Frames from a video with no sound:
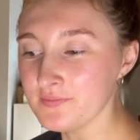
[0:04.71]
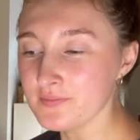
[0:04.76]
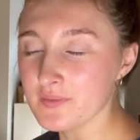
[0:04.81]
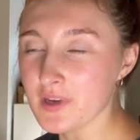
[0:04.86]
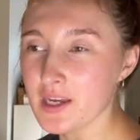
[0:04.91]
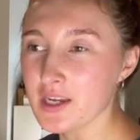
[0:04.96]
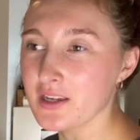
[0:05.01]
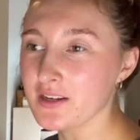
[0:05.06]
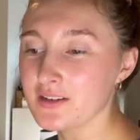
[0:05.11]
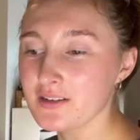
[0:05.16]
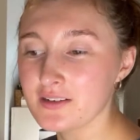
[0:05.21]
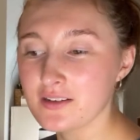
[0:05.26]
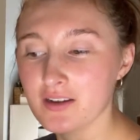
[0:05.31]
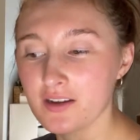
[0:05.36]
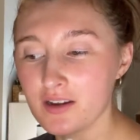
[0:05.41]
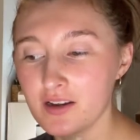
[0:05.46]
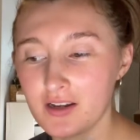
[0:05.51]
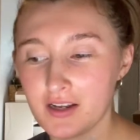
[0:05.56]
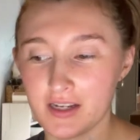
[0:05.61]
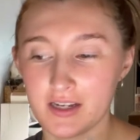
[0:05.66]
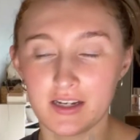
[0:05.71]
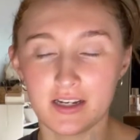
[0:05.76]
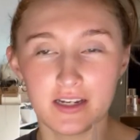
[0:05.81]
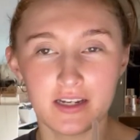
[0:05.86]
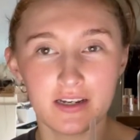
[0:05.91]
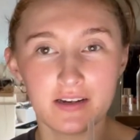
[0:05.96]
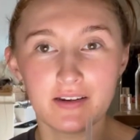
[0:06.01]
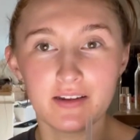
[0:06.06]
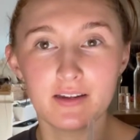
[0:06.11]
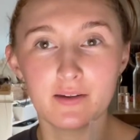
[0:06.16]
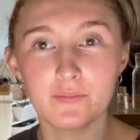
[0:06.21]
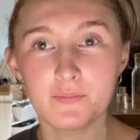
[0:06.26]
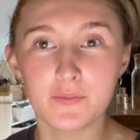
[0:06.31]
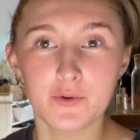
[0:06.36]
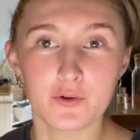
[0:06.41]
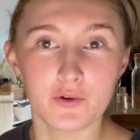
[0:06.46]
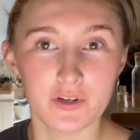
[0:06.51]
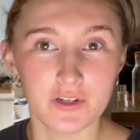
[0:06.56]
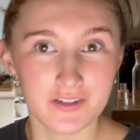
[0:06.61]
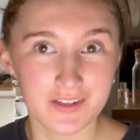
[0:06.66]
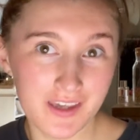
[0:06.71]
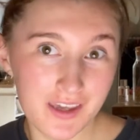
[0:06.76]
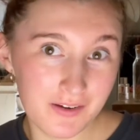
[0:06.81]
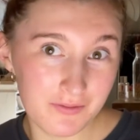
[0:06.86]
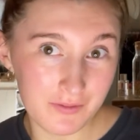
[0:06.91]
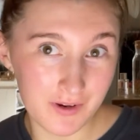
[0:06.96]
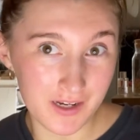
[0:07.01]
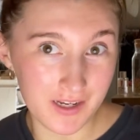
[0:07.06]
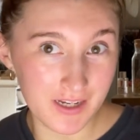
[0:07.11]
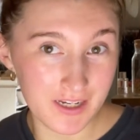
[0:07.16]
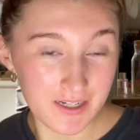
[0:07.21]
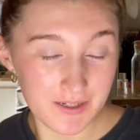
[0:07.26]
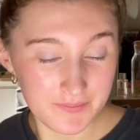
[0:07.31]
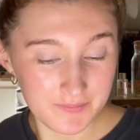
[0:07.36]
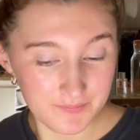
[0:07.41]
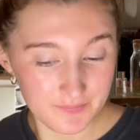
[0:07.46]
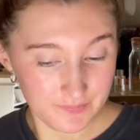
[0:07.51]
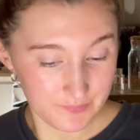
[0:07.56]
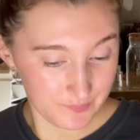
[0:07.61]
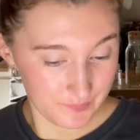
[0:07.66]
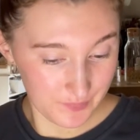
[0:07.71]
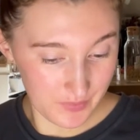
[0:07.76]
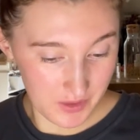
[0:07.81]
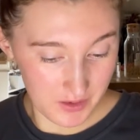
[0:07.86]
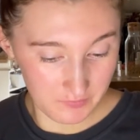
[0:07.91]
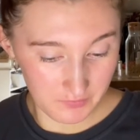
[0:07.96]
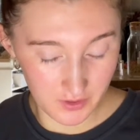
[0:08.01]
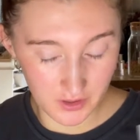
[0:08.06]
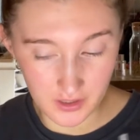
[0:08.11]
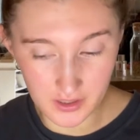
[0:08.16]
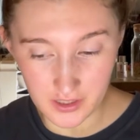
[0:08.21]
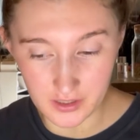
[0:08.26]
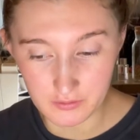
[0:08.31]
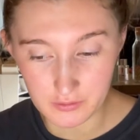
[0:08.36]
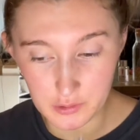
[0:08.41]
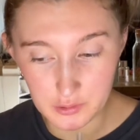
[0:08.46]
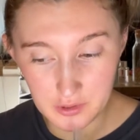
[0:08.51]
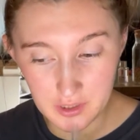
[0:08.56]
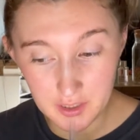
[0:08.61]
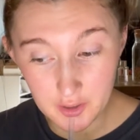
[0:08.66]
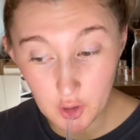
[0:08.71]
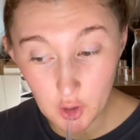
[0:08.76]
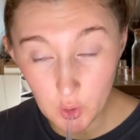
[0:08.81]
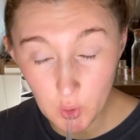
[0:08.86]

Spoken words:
and I am going to get ready for the day real quick.